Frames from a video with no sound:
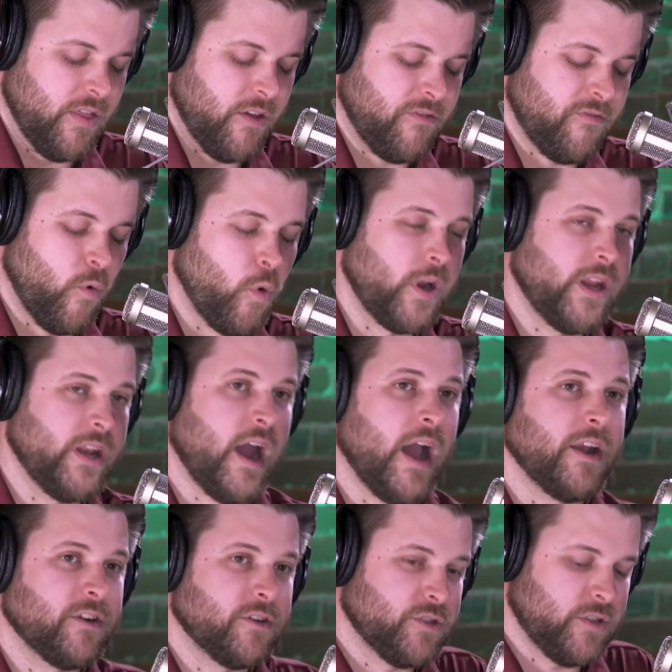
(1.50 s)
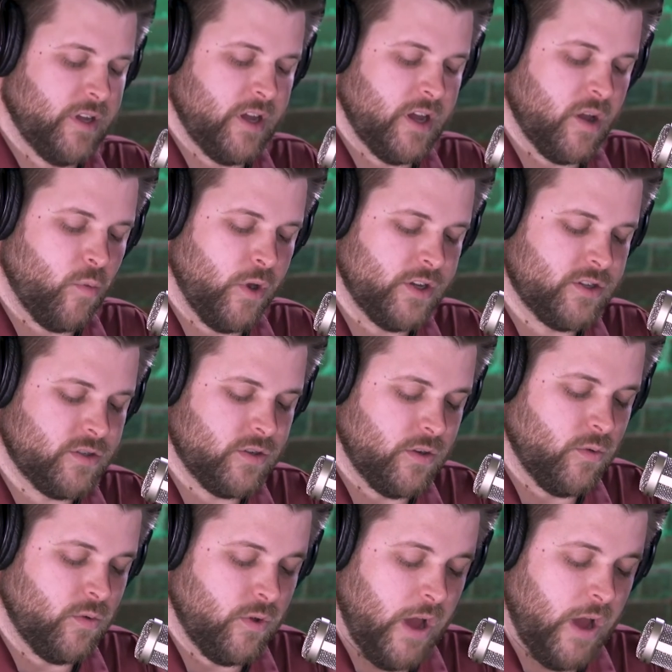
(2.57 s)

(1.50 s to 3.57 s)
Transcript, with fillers: The 49ers, which